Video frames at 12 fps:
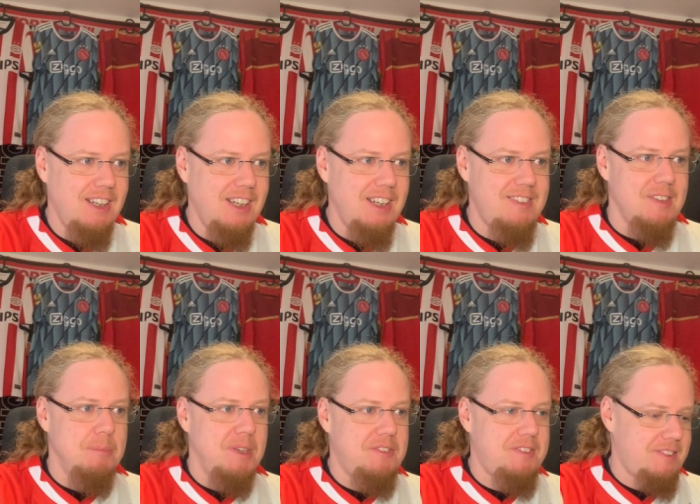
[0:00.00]
it's a
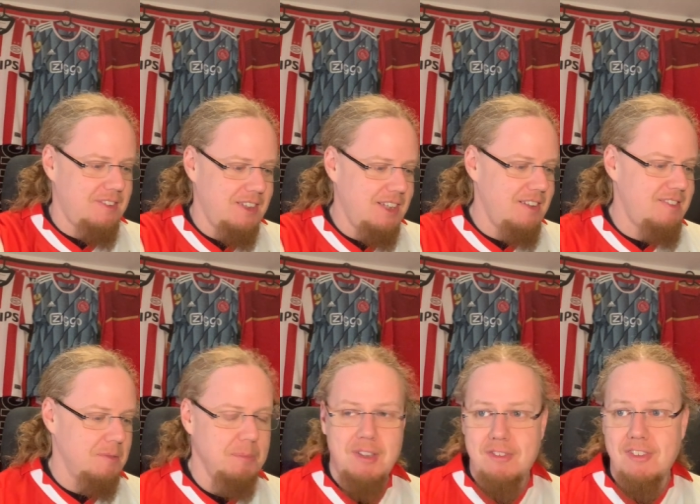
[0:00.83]
miss. It's a
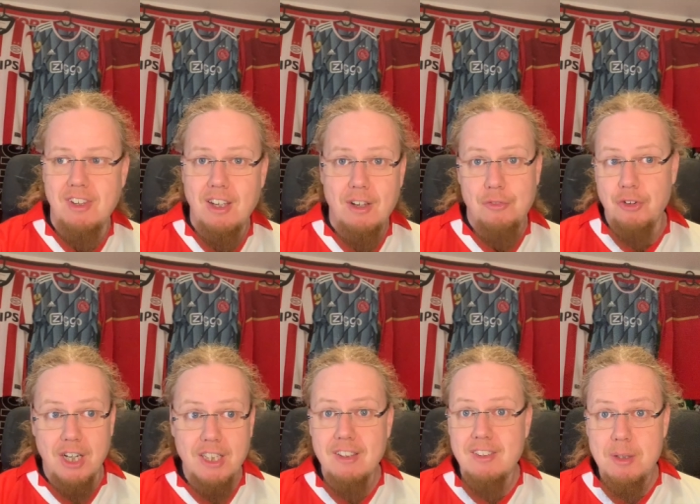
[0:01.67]
miss. For
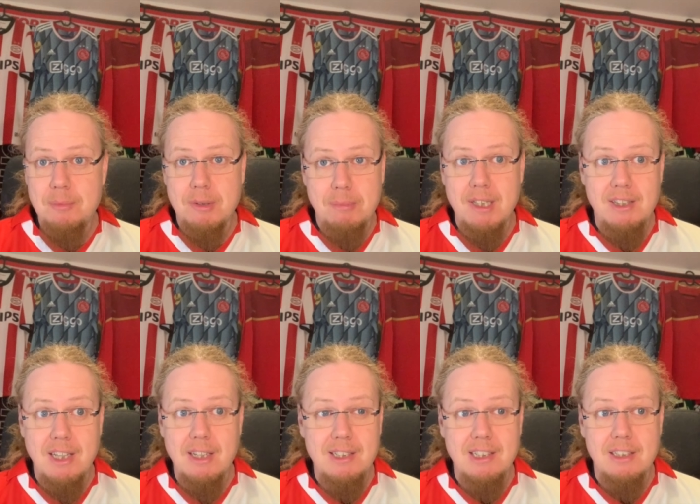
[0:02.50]
other teams, I might
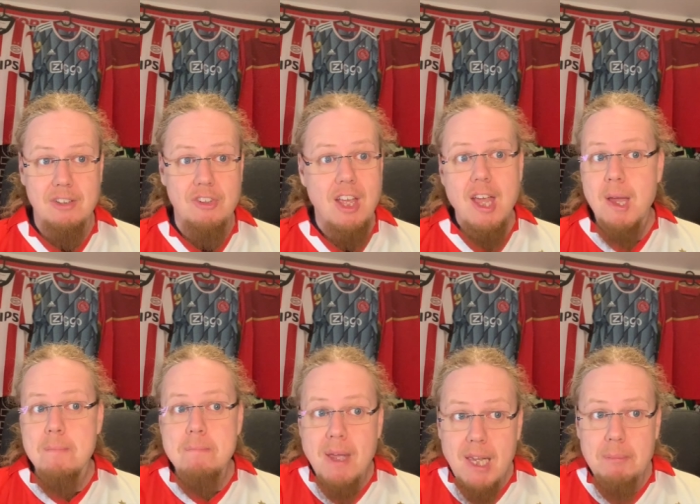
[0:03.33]
like like this.
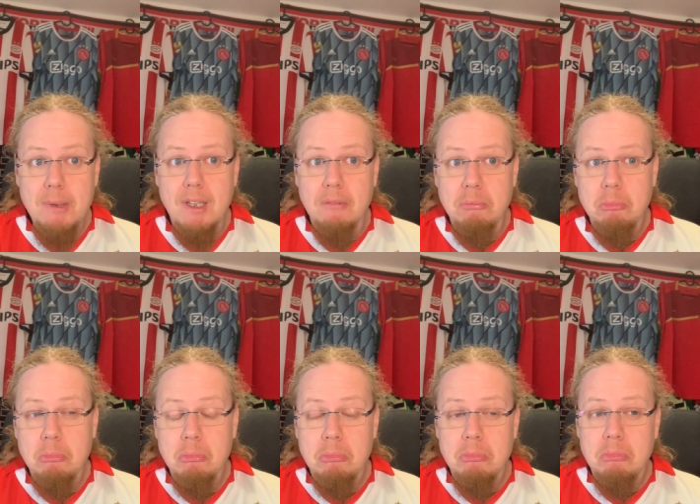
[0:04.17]
Maybe
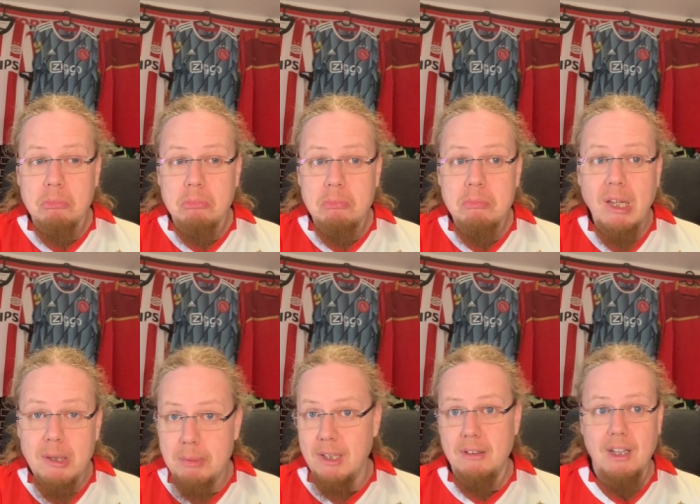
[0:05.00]

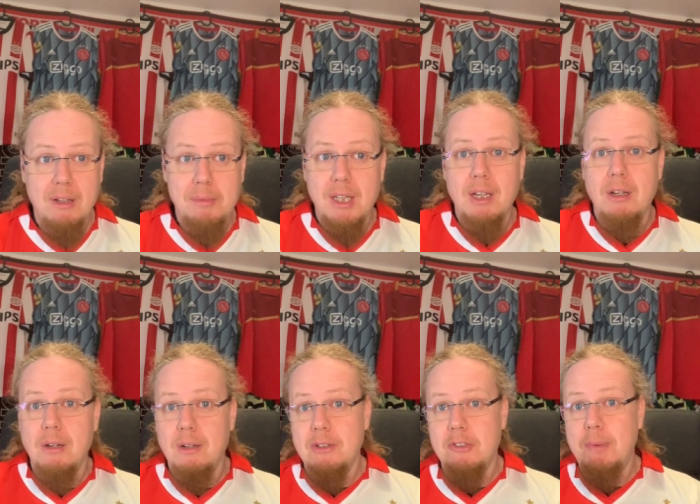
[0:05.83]
Maybe. I'm
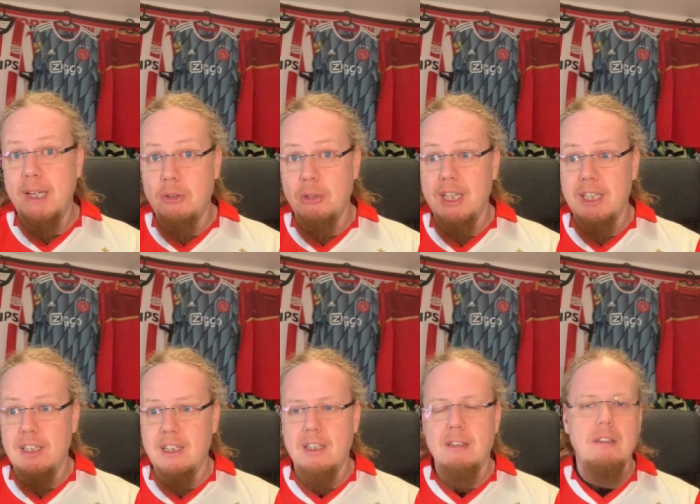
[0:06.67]
now
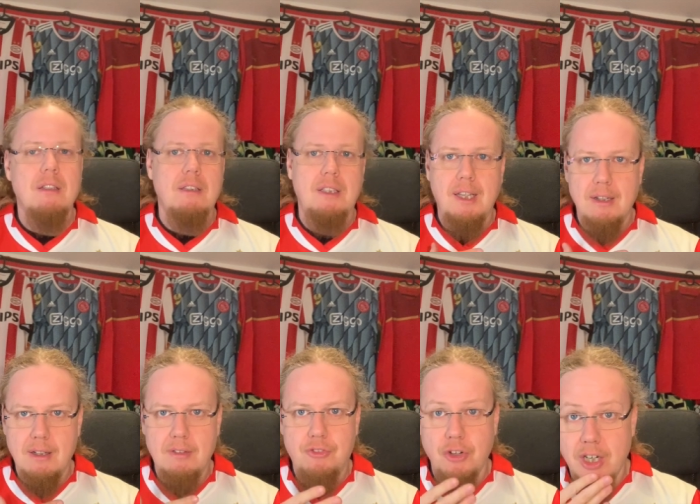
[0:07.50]
speculating, and yeah,
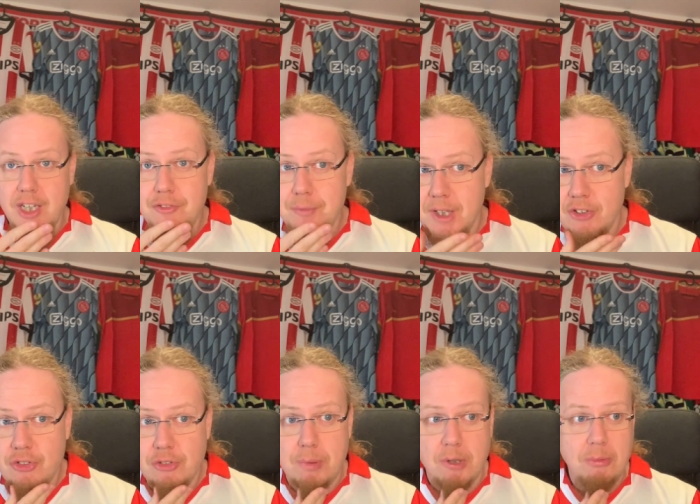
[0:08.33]
forgive me, I
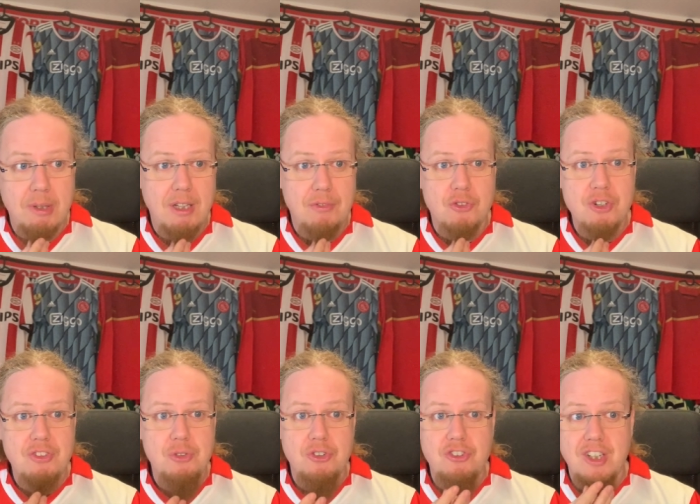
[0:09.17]
should probably have
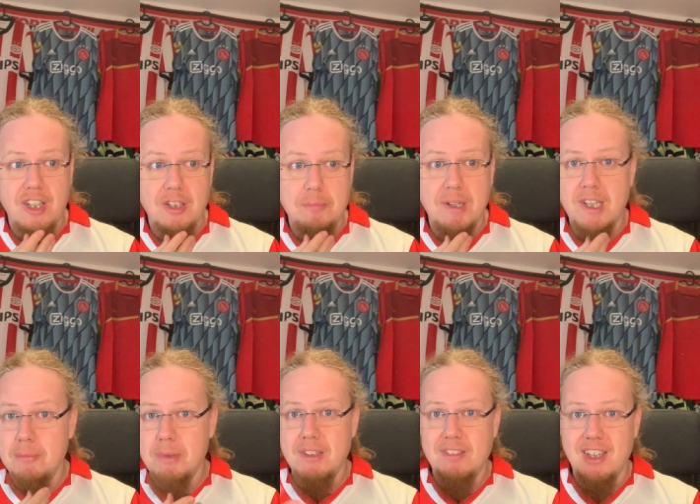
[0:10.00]
researched that better,
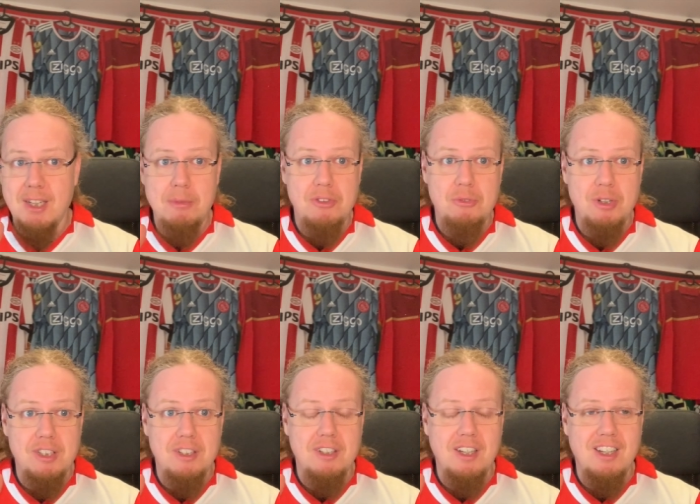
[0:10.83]
but time is
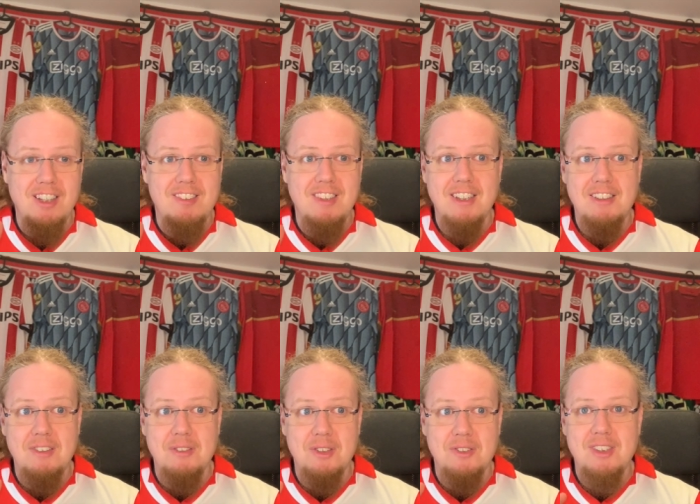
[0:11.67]
rather uh, tight
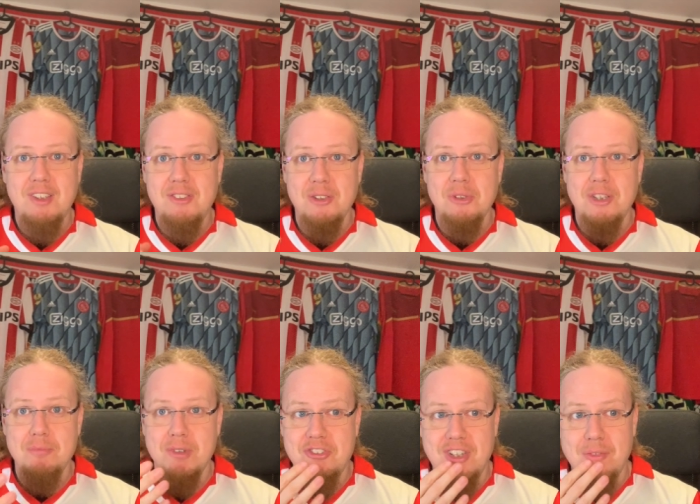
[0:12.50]
these, these days, don't have
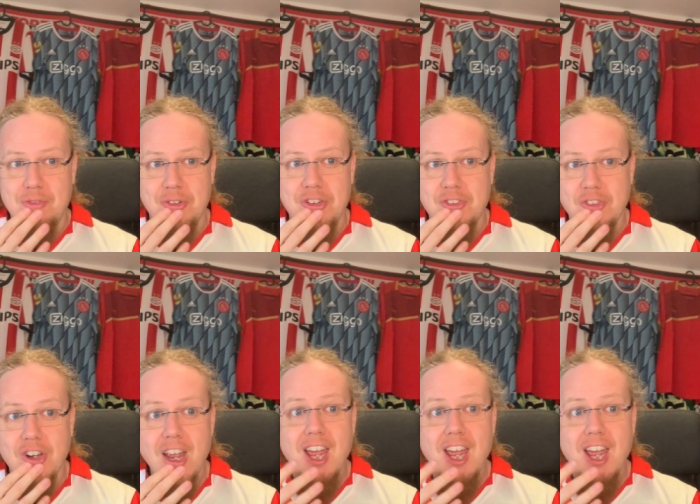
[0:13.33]
much time for research.